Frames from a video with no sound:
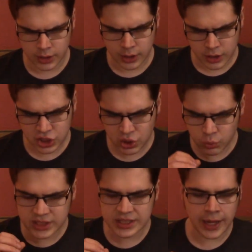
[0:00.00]
She
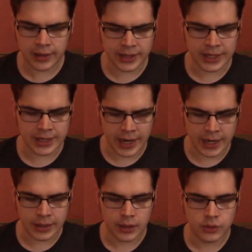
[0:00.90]
was slightly
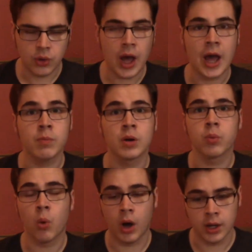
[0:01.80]
inclined to
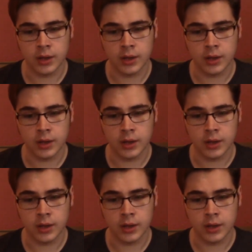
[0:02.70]
embonpoint.